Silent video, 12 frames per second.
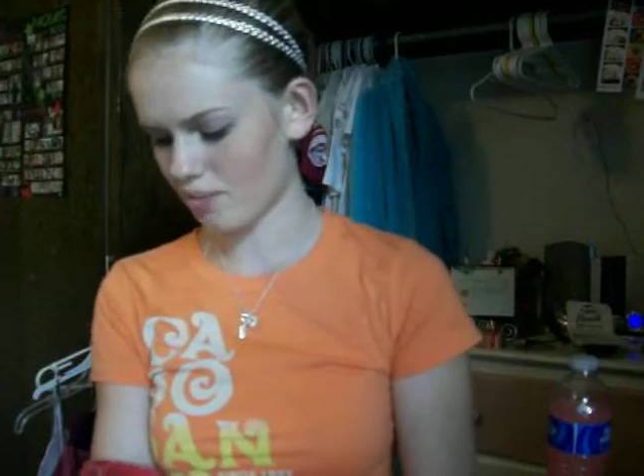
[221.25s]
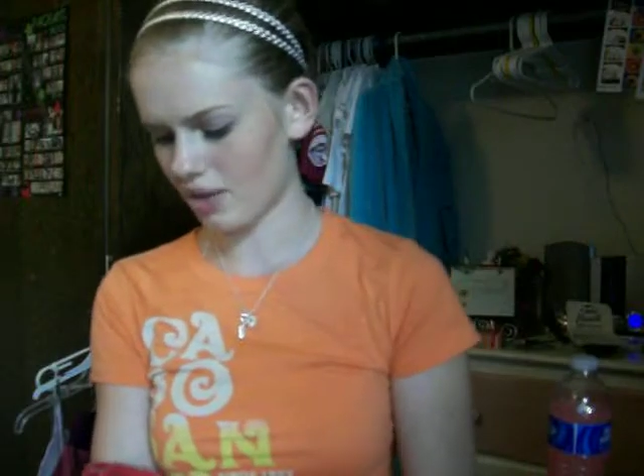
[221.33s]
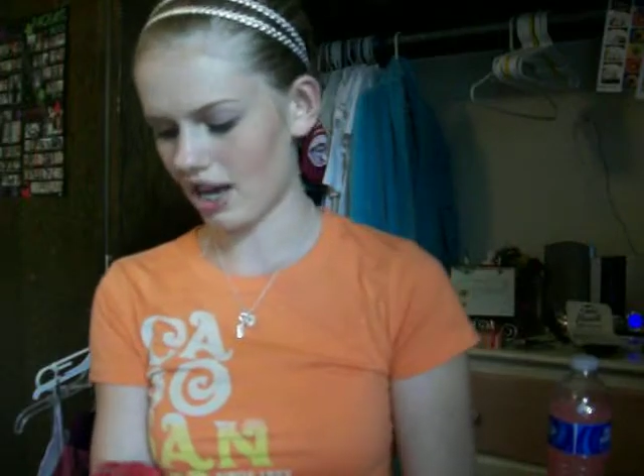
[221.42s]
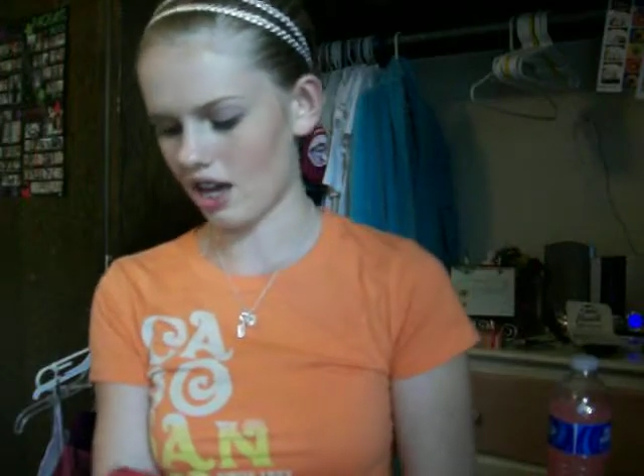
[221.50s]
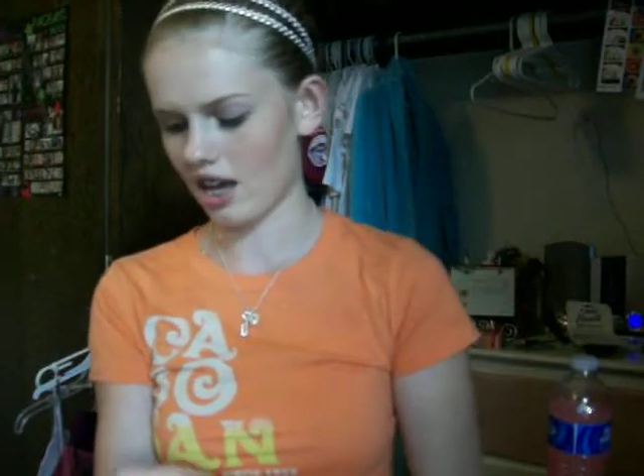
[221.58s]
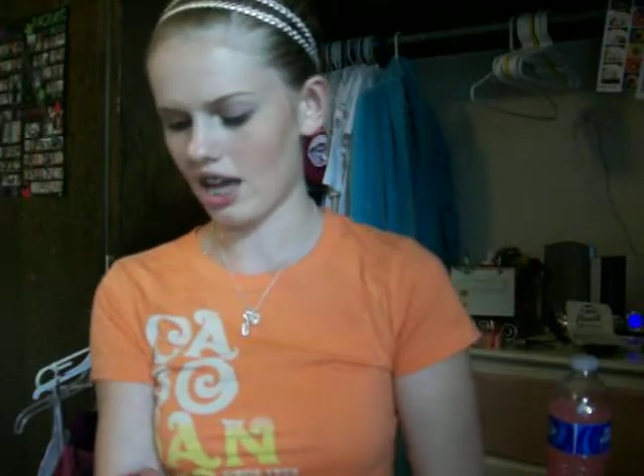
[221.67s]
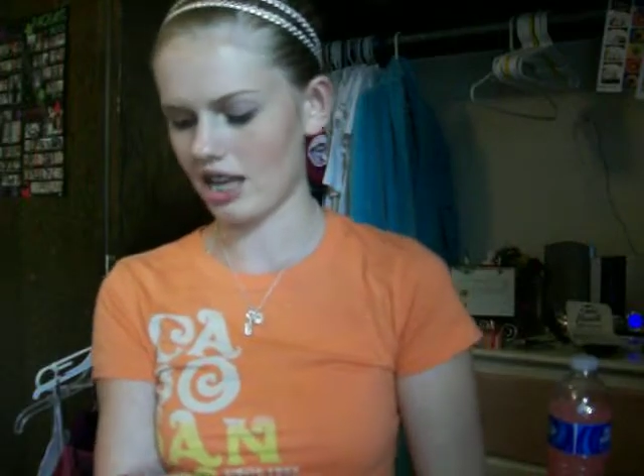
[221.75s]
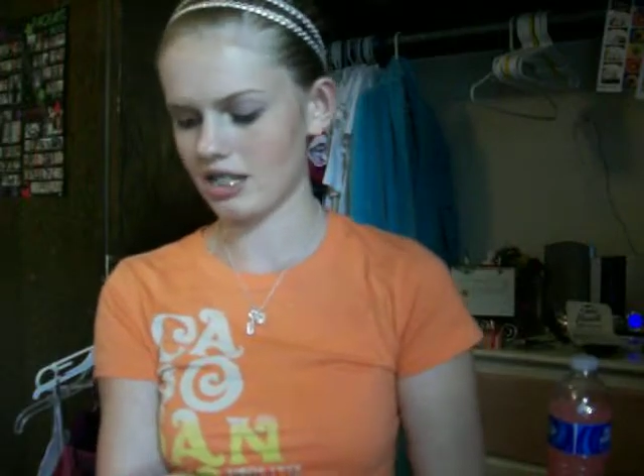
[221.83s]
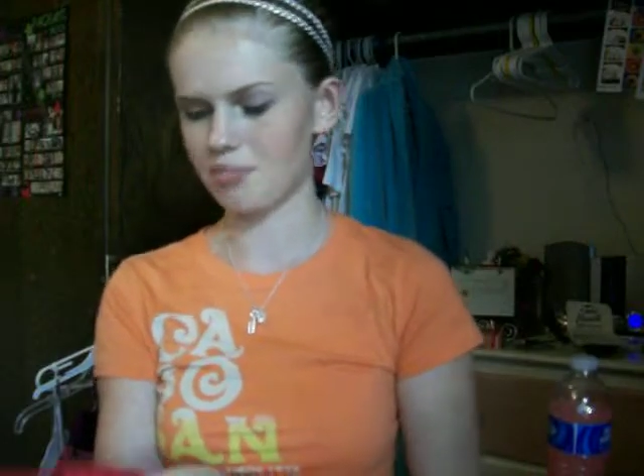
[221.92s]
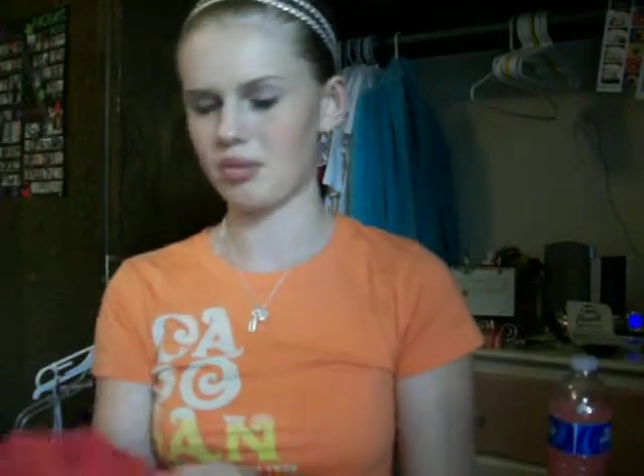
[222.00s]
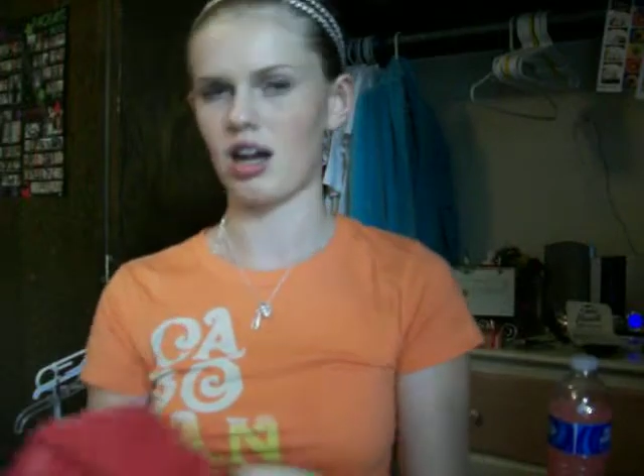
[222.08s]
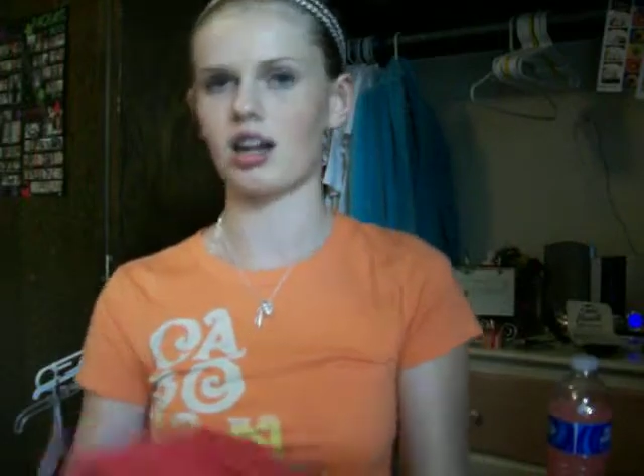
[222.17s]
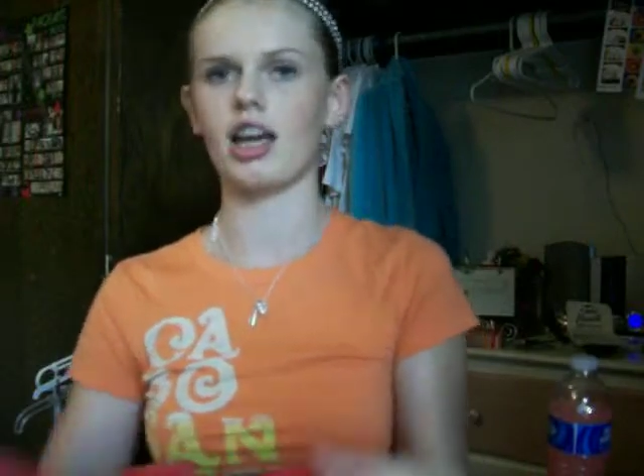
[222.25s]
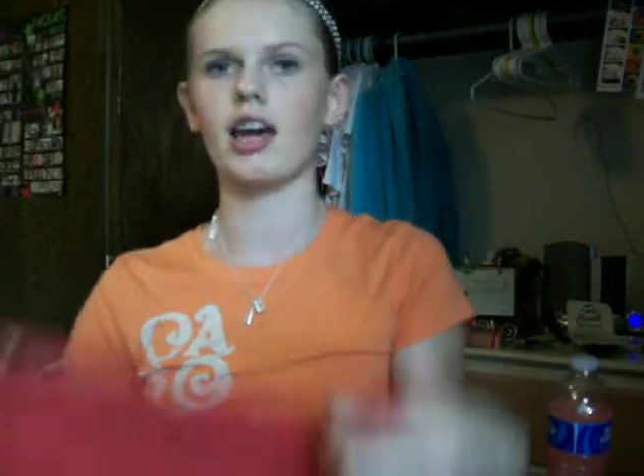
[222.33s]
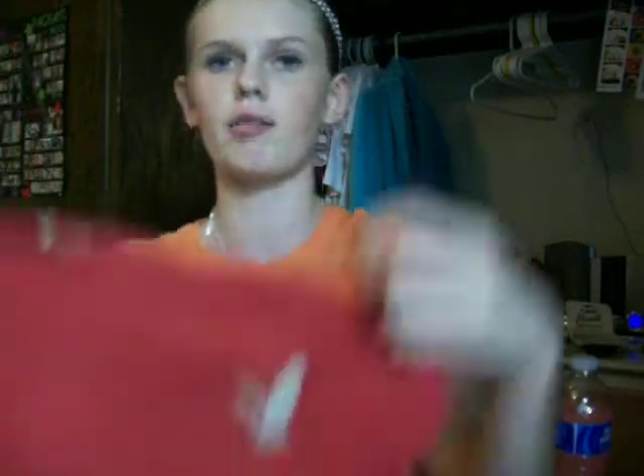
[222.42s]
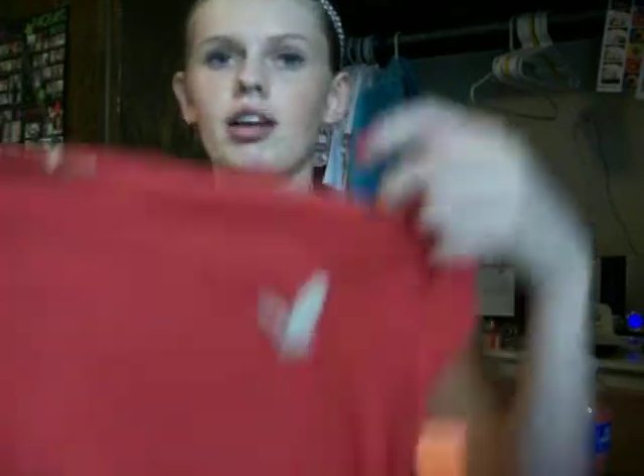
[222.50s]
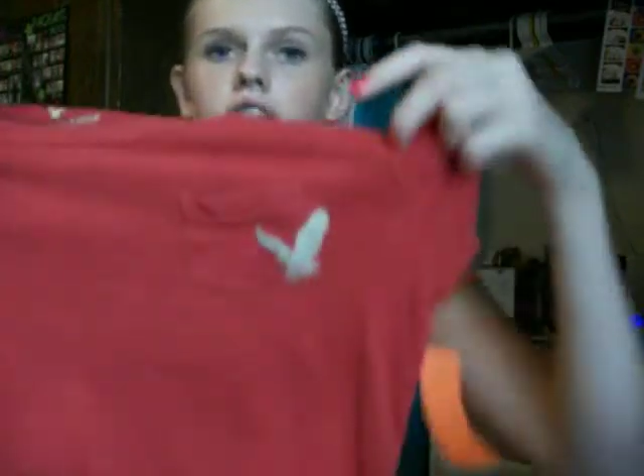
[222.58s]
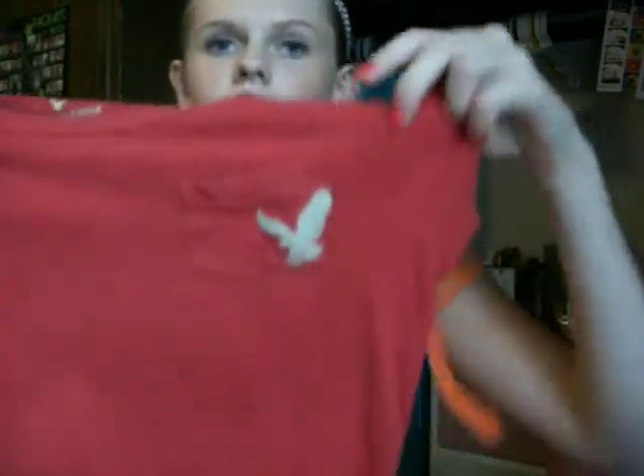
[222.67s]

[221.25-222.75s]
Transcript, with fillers: but it has a pocket with